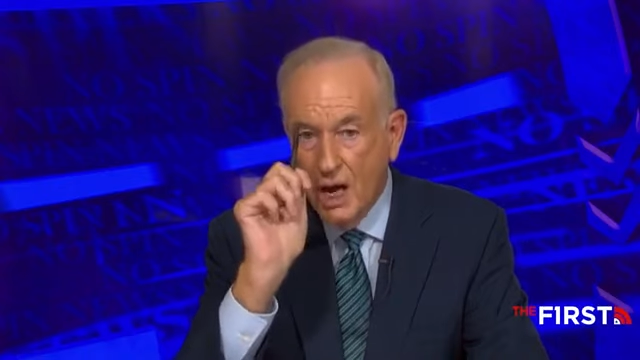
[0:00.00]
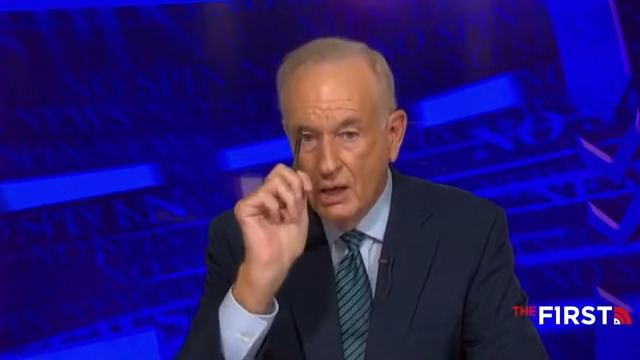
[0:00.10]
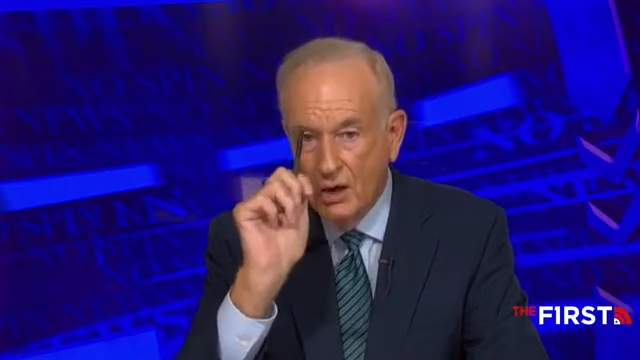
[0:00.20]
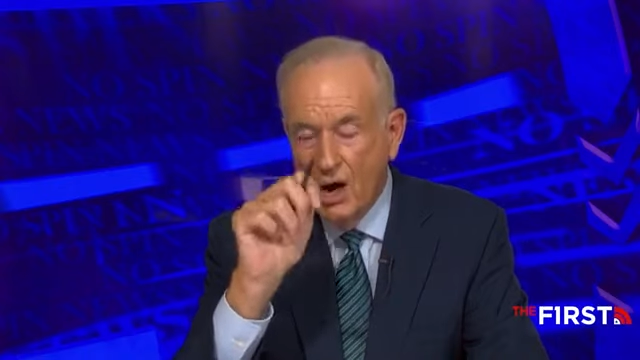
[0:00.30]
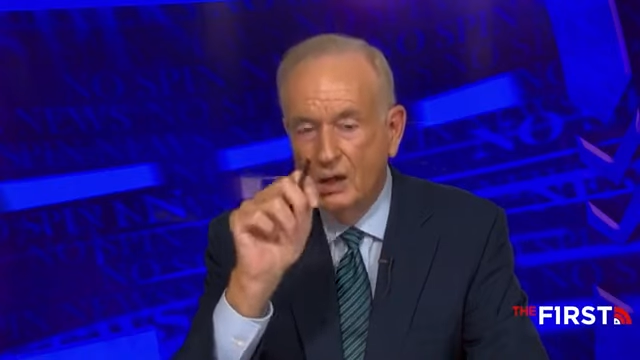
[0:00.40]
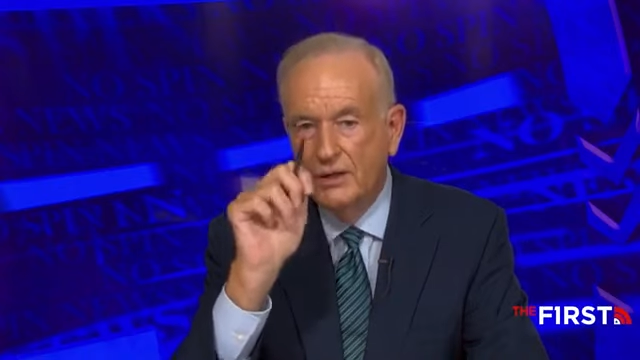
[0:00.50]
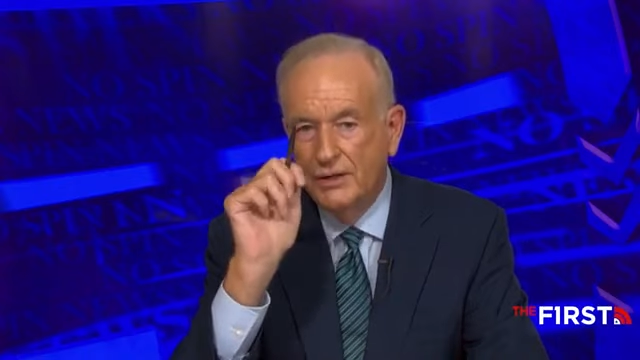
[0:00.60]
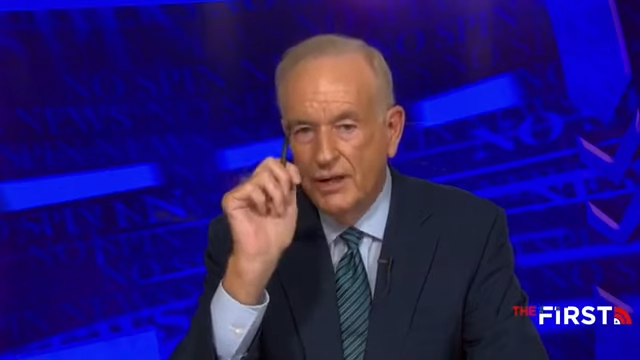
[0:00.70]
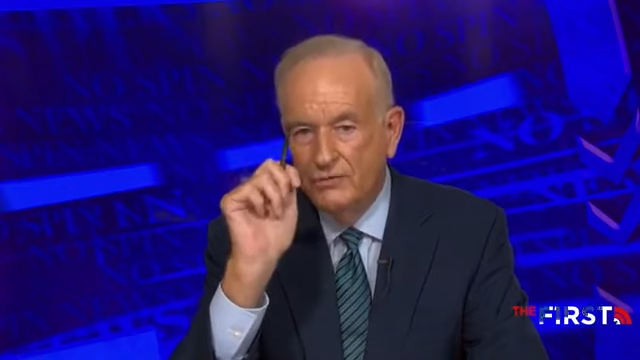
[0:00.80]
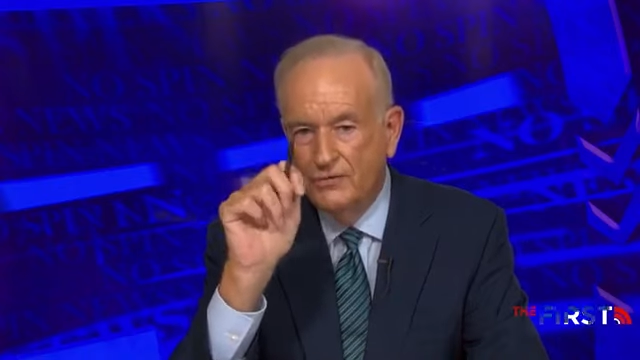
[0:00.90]

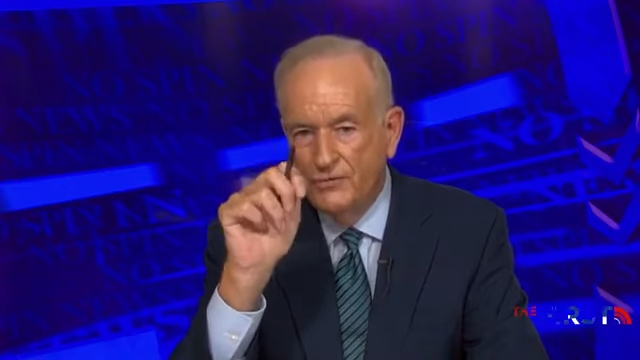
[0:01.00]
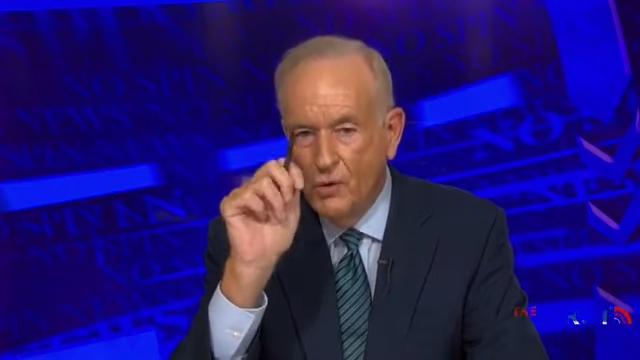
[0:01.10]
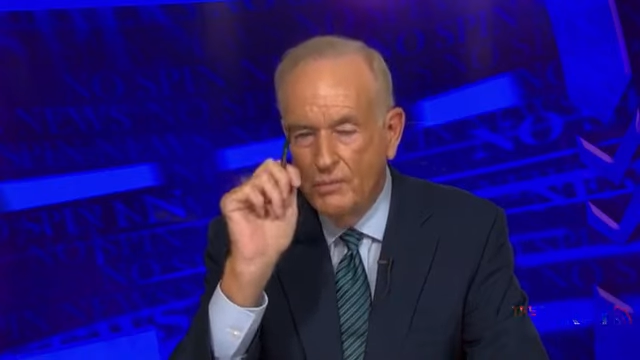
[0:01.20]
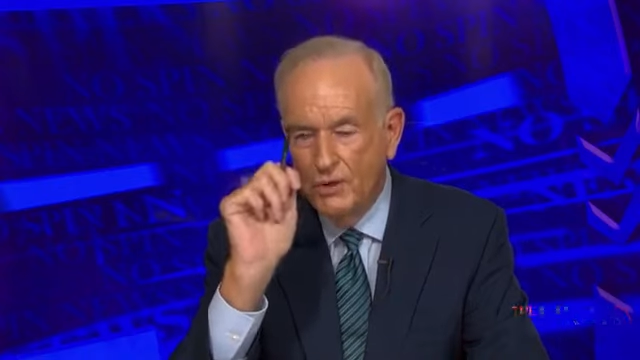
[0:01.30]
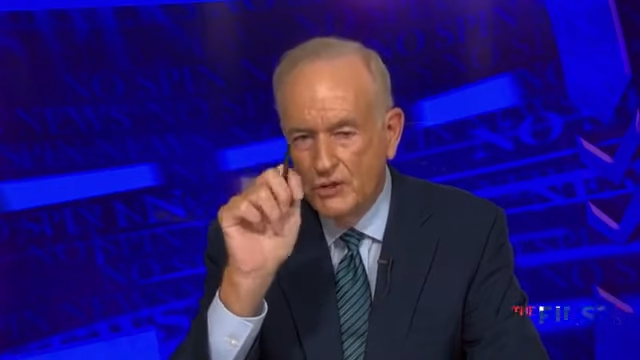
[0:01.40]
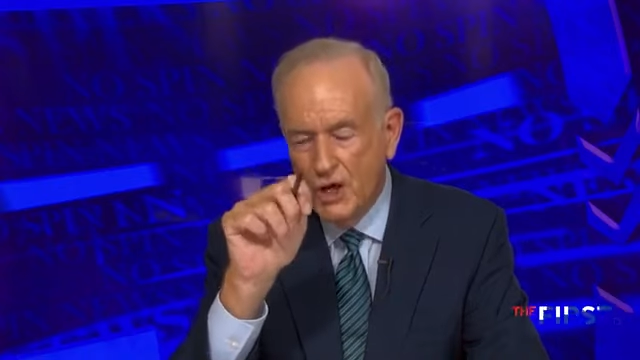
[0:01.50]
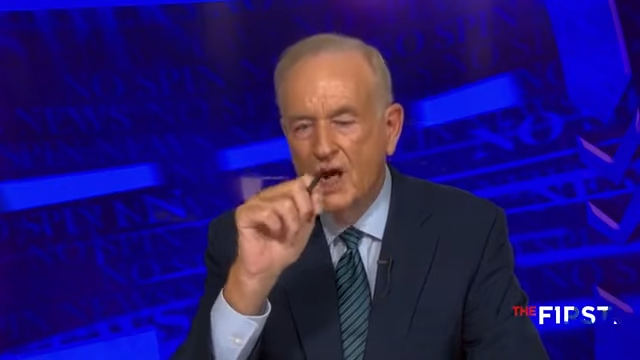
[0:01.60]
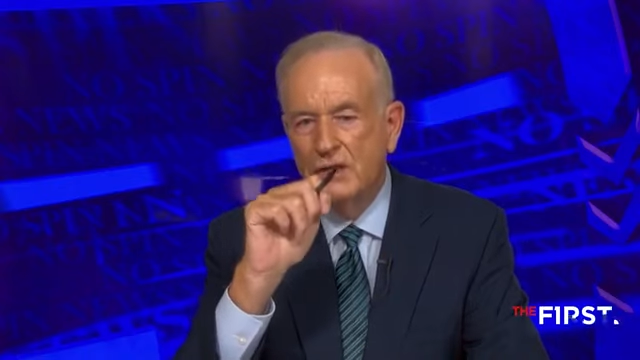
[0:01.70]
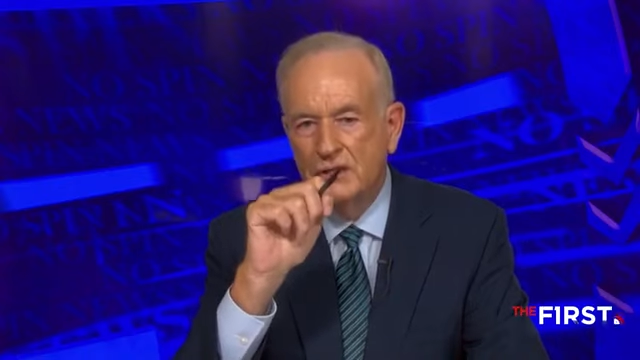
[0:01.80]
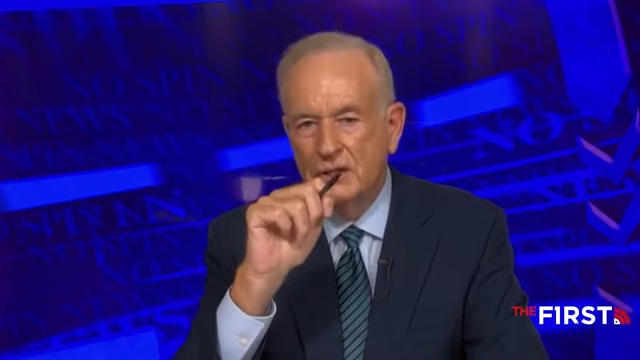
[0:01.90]
Garland is a former
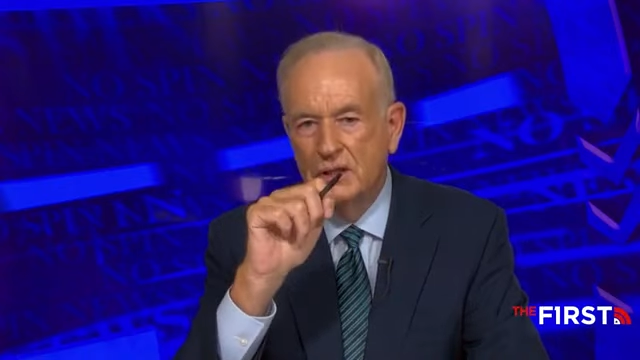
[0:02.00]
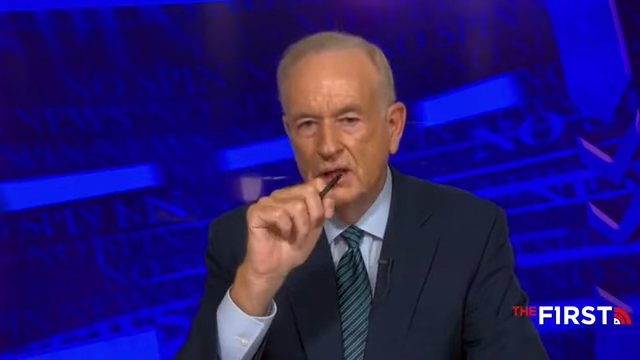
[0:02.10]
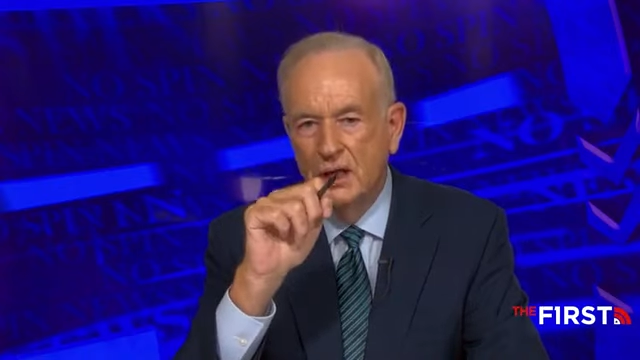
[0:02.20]
judge